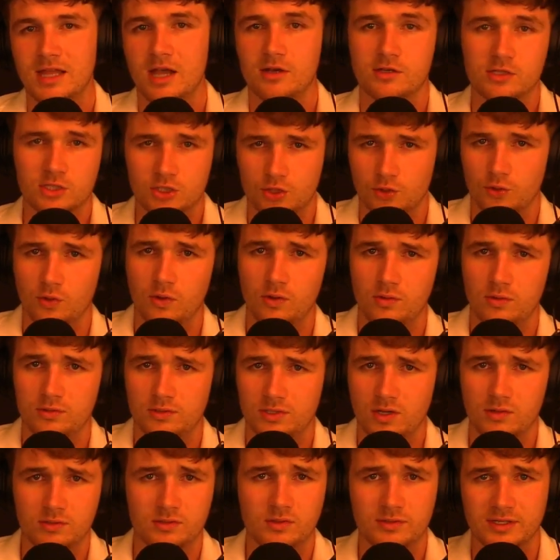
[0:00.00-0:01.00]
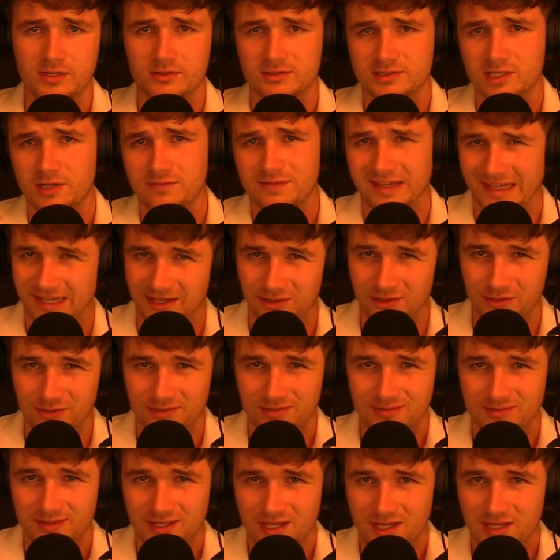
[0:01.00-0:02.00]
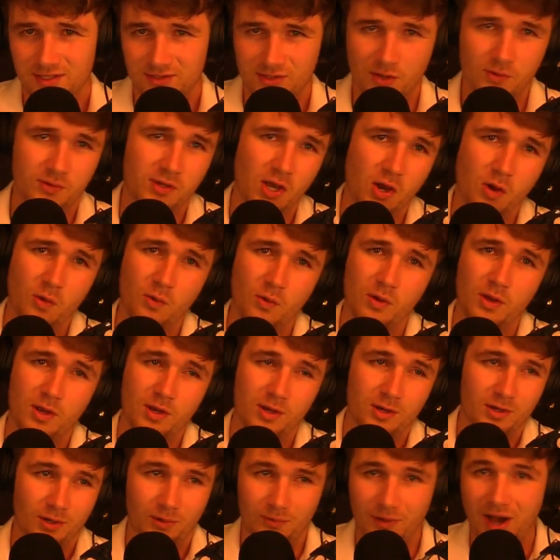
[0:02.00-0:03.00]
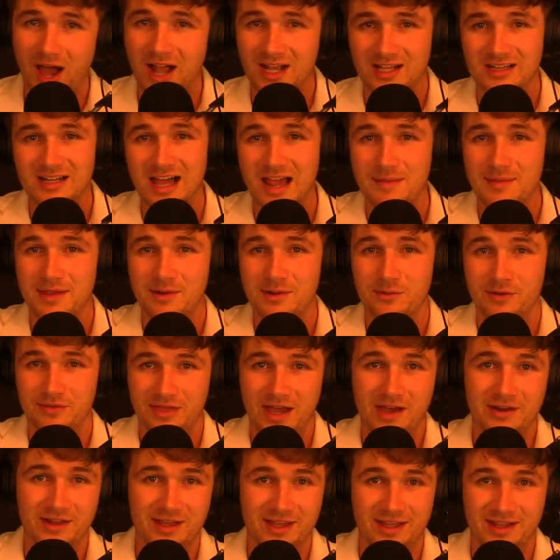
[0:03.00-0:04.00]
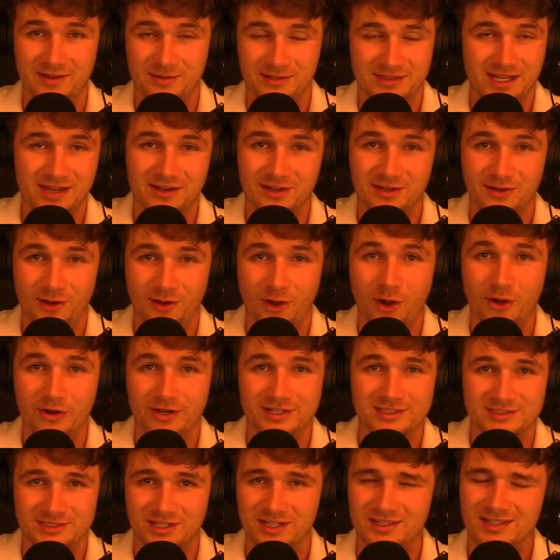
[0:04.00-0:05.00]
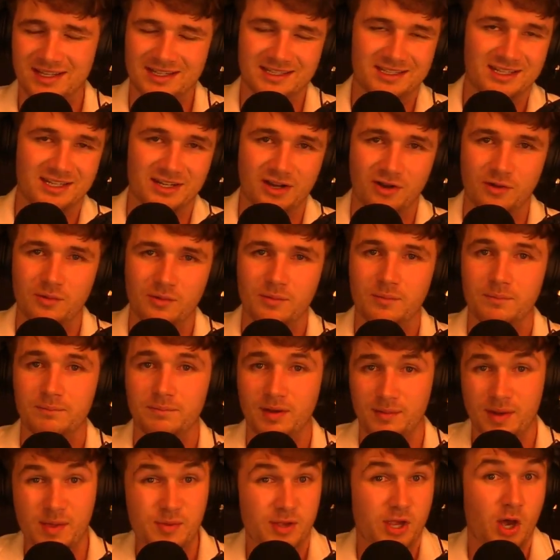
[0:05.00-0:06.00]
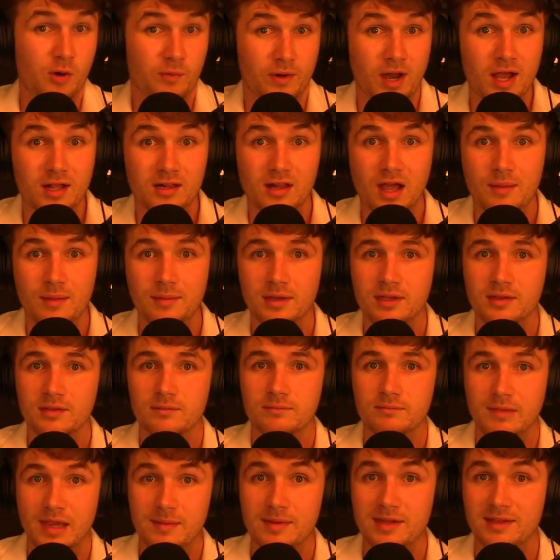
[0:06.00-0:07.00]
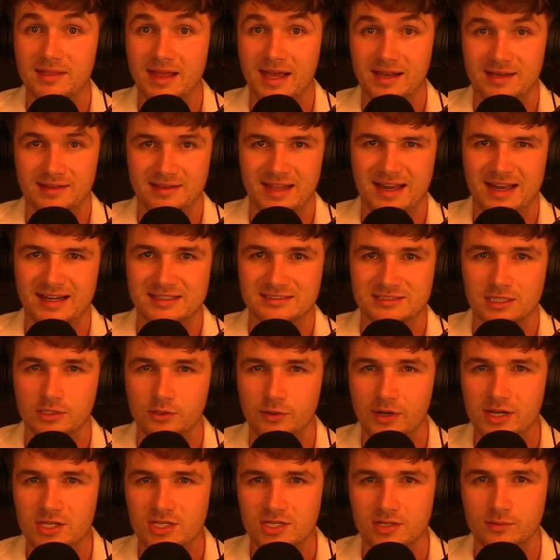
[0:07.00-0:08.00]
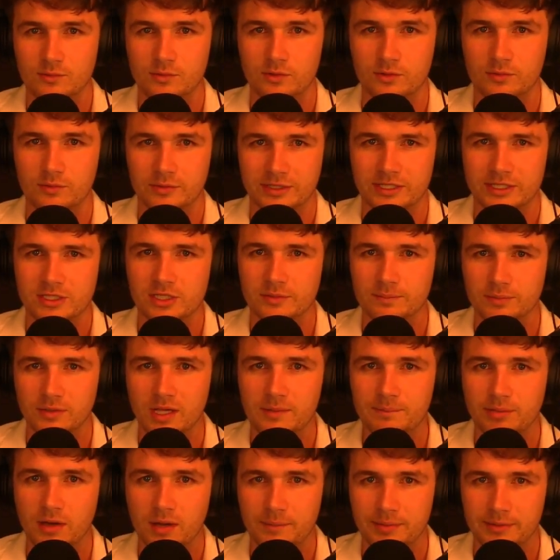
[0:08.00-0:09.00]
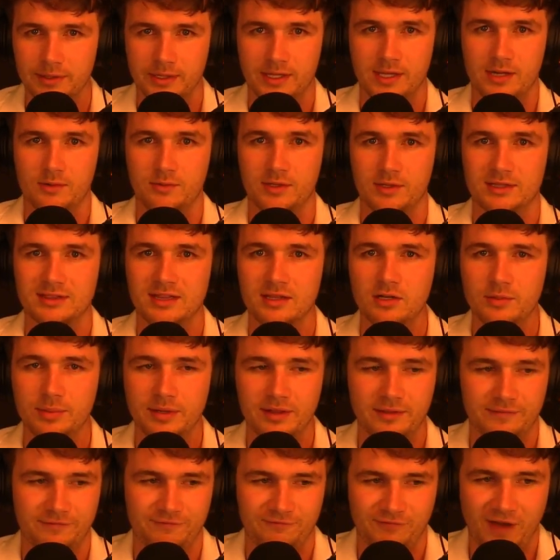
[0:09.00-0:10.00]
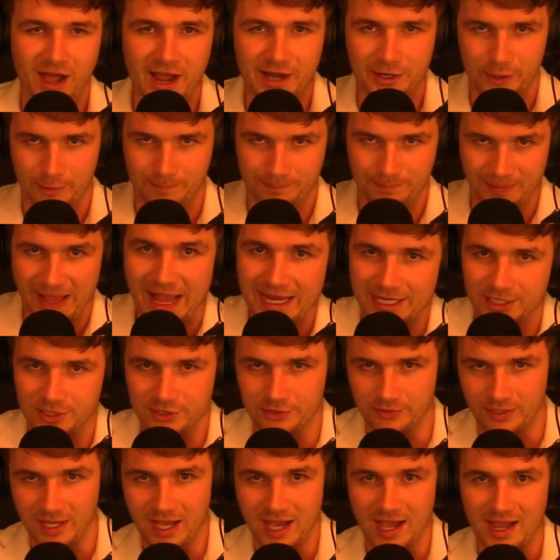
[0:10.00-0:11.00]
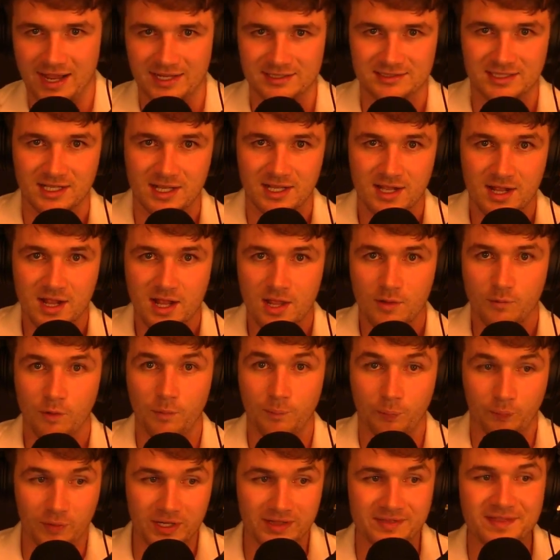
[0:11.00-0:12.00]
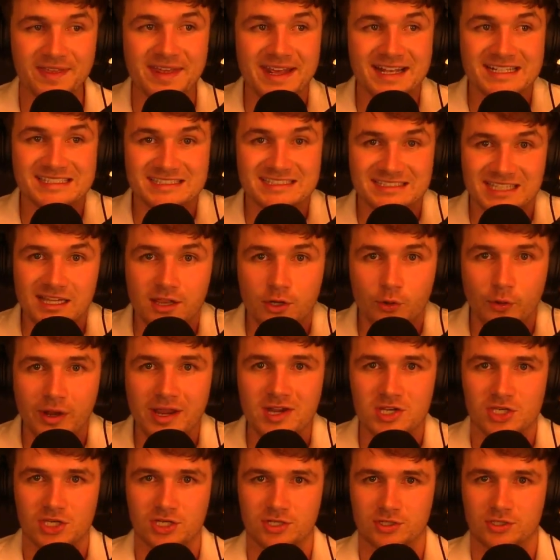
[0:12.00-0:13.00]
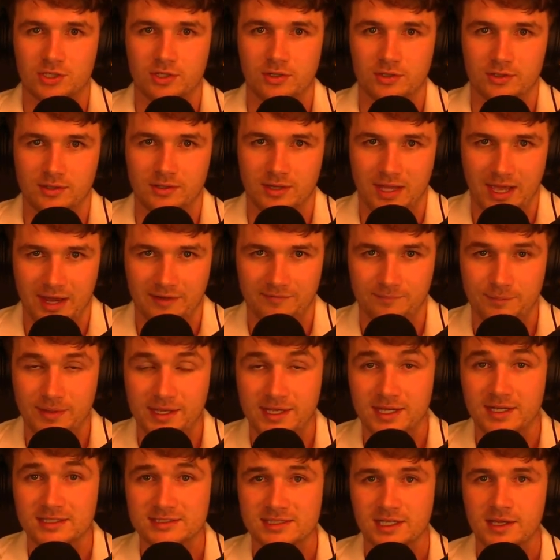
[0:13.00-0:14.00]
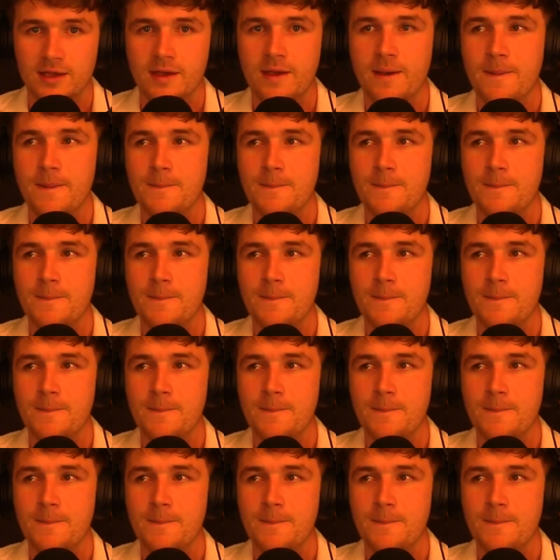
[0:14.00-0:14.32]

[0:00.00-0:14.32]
Not controlled. Don't go get yourself killed. Don't go rock climbing without a harness on, but maybe go rock climbing. Maybe that exhilaration will get your blood pumping again. Will get a little bit of fire back in your eyes. Will bring the exhilaration to your life. Because